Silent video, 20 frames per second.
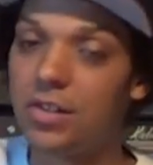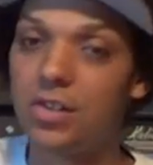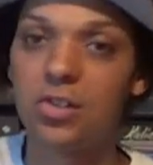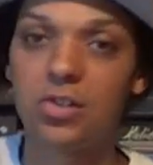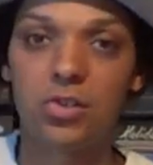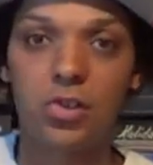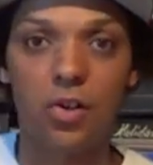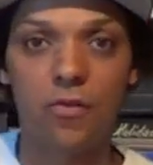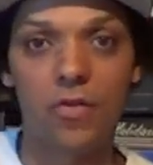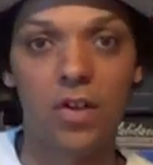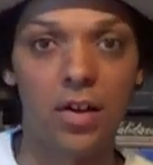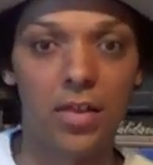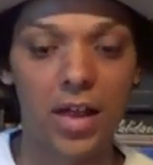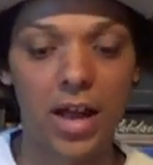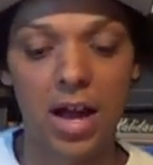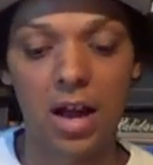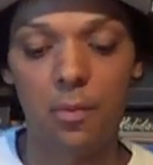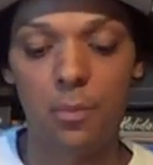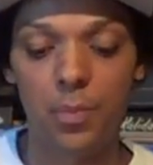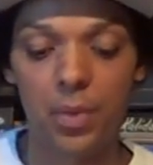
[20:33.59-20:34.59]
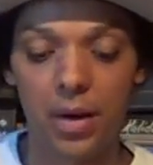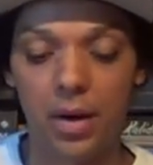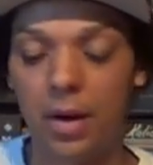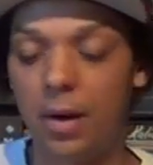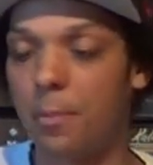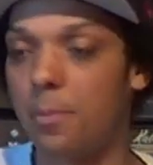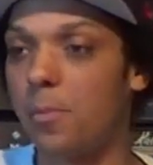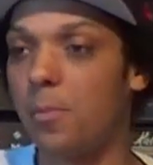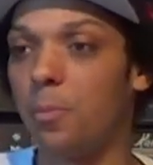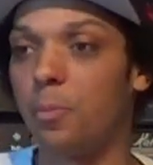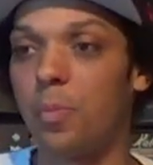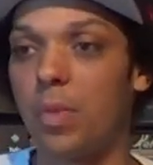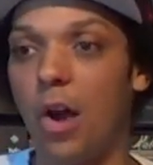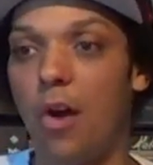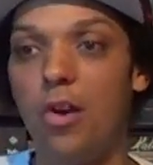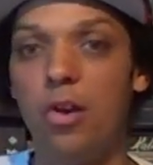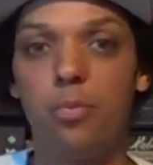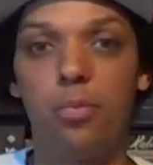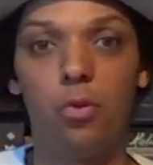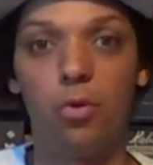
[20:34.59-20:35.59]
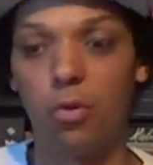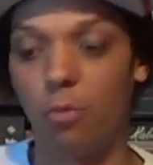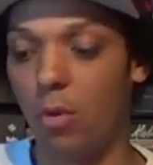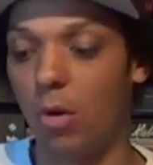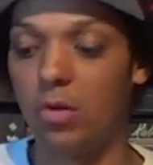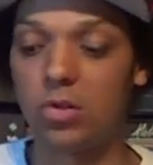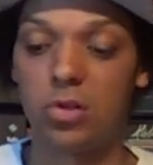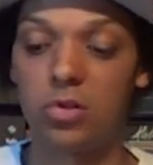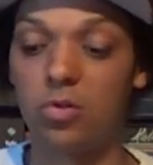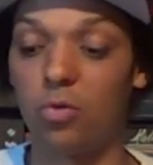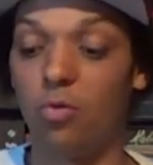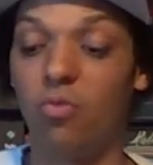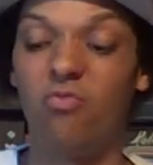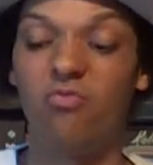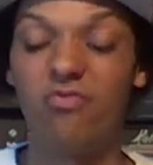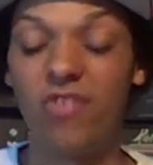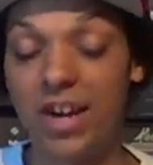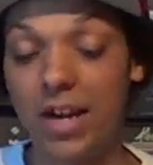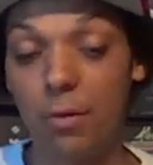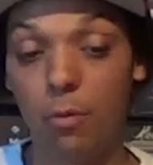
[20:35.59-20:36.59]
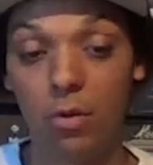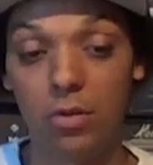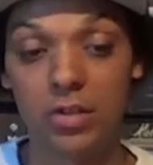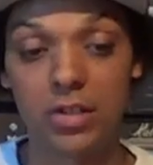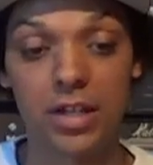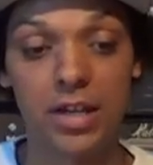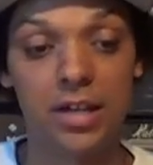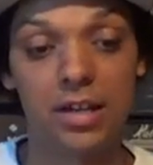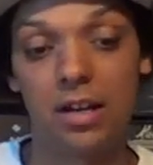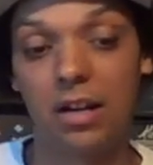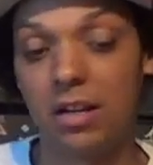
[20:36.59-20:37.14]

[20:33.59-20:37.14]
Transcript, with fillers: stuff like that, but only bought the ones I sort of really wanted.